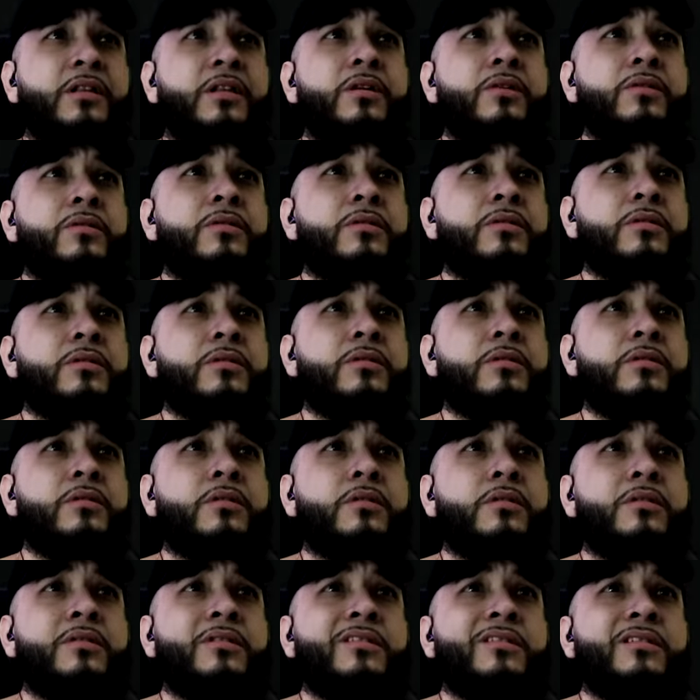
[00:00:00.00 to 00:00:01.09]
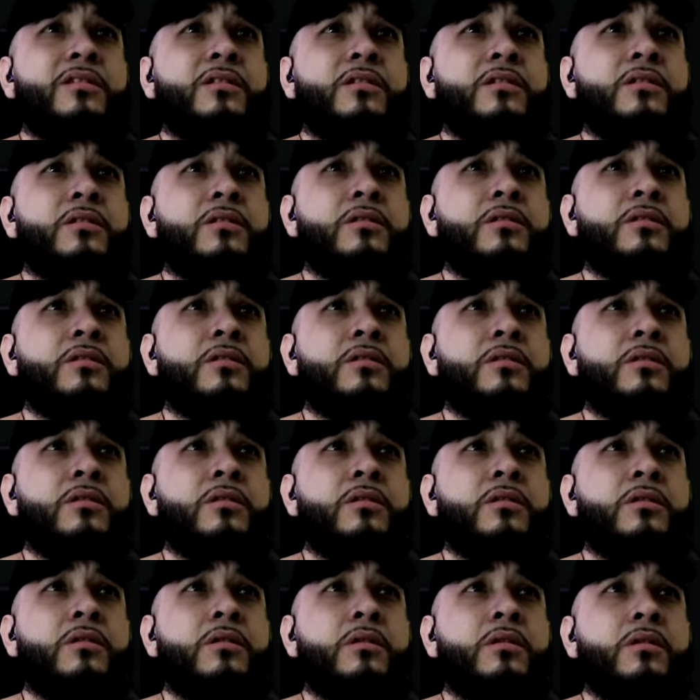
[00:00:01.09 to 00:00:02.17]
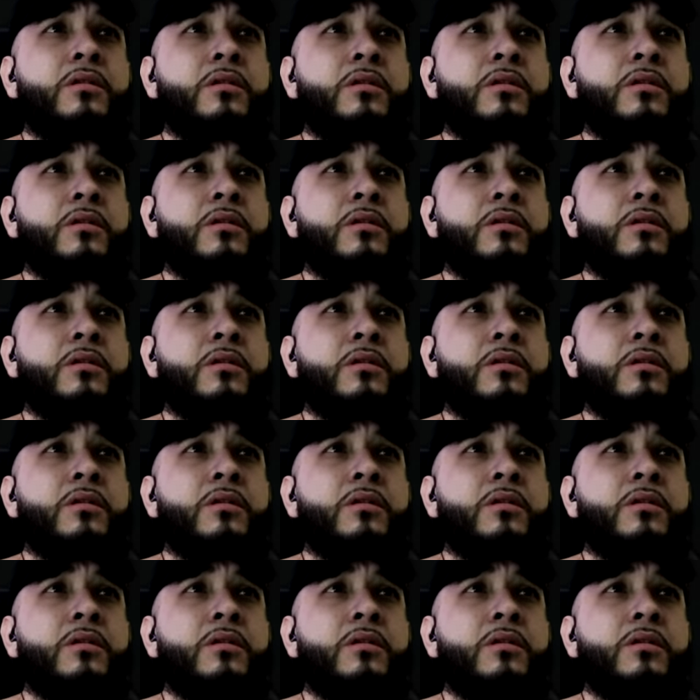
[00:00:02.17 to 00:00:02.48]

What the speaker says: (no one is talking)